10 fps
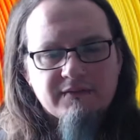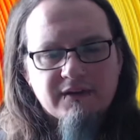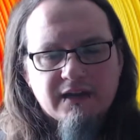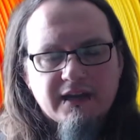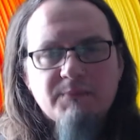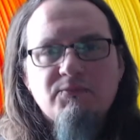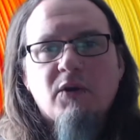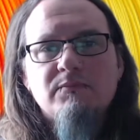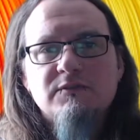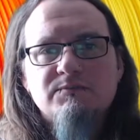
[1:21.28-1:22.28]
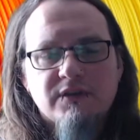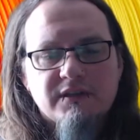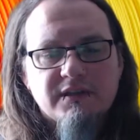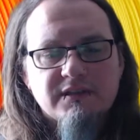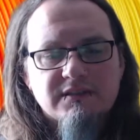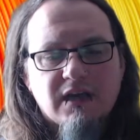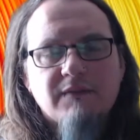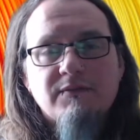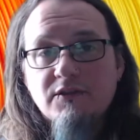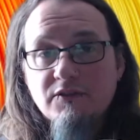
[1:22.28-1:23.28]
had any problems printing this
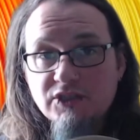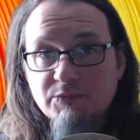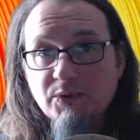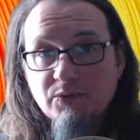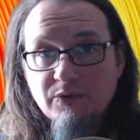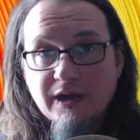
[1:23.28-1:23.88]
other than the spool,